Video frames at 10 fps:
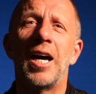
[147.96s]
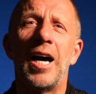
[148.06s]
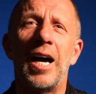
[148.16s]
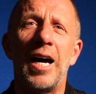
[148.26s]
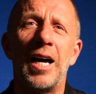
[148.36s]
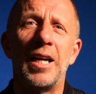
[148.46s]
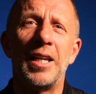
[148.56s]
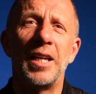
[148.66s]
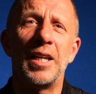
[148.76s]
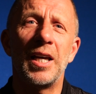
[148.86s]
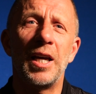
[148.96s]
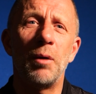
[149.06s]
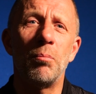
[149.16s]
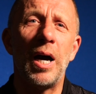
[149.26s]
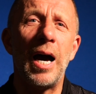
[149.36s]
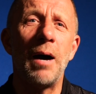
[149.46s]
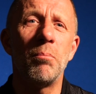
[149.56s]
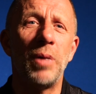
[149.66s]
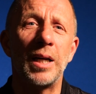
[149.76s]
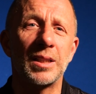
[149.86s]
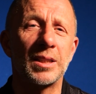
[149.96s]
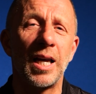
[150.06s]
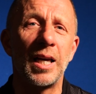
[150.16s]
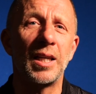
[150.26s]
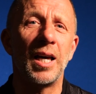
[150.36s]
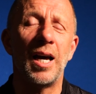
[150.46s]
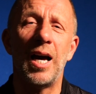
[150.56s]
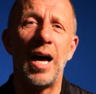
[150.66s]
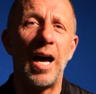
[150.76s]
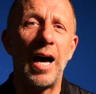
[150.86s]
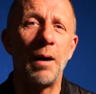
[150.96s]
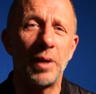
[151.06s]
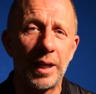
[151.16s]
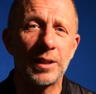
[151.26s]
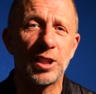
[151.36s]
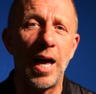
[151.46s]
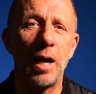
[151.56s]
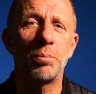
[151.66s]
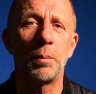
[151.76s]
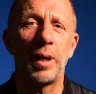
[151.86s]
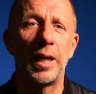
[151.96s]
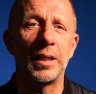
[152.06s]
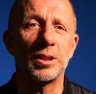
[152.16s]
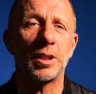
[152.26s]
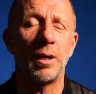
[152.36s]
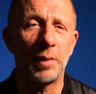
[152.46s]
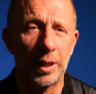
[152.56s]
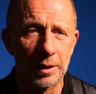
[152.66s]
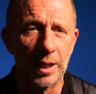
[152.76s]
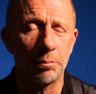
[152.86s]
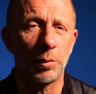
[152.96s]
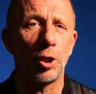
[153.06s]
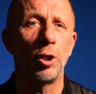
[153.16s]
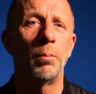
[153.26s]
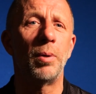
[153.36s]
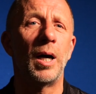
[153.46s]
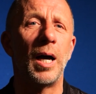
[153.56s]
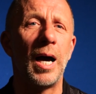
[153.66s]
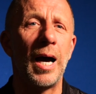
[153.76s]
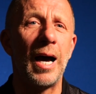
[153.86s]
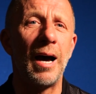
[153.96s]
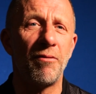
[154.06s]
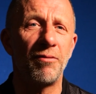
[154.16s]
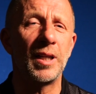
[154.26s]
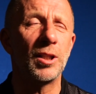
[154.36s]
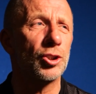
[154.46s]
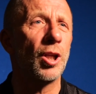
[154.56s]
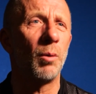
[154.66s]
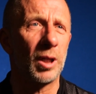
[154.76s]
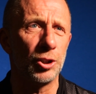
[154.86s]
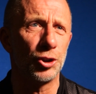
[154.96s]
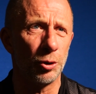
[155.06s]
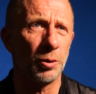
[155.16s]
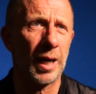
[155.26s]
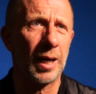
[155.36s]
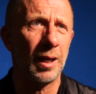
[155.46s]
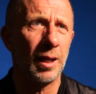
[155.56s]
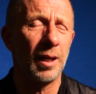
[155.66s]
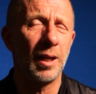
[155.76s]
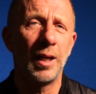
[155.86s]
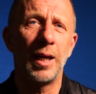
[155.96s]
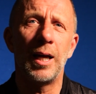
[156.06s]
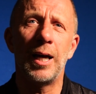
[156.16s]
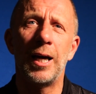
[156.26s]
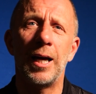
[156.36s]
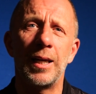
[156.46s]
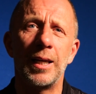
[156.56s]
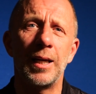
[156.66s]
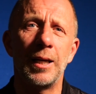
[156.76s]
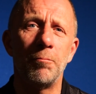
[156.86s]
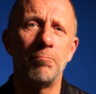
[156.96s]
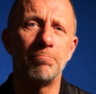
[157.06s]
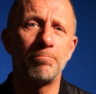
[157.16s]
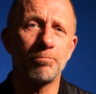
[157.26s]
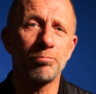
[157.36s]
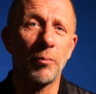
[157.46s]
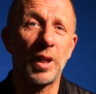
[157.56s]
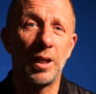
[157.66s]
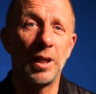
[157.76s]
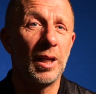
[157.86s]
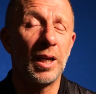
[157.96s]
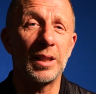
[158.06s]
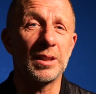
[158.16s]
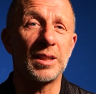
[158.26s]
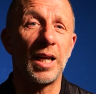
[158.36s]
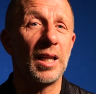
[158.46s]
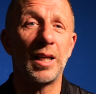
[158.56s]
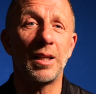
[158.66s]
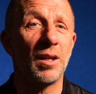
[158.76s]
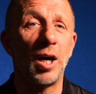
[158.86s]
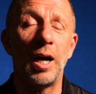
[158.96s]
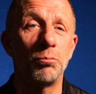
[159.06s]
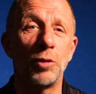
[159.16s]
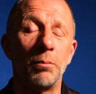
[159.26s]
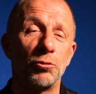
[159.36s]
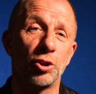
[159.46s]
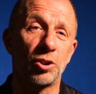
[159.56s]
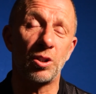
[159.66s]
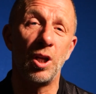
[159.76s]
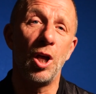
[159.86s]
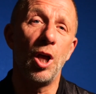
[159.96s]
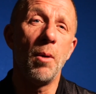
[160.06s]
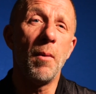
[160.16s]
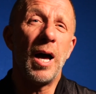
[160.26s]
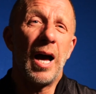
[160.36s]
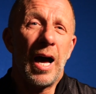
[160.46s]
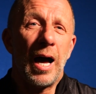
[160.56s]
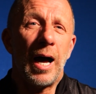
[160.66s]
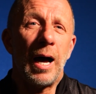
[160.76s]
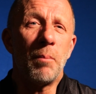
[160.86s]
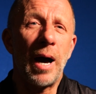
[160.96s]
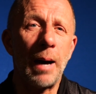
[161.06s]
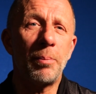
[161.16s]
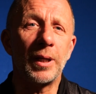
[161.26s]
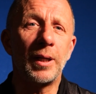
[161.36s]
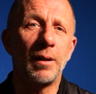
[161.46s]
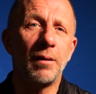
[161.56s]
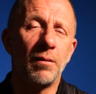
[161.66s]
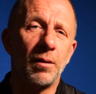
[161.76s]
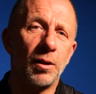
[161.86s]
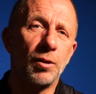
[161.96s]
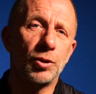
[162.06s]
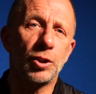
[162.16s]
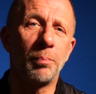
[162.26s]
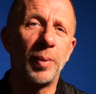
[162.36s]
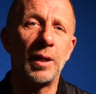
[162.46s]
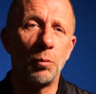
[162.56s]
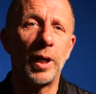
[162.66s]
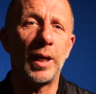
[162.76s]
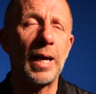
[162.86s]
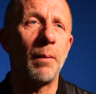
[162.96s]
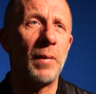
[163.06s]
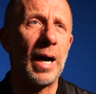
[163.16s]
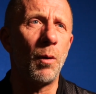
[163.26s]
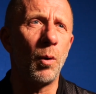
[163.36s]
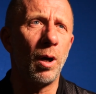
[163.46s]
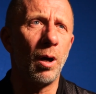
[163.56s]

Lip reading: And as I say, I'm here to help the players. I'm here to help the club. I feel as though I can do that. And as I say, like I'm happy to be where I am now.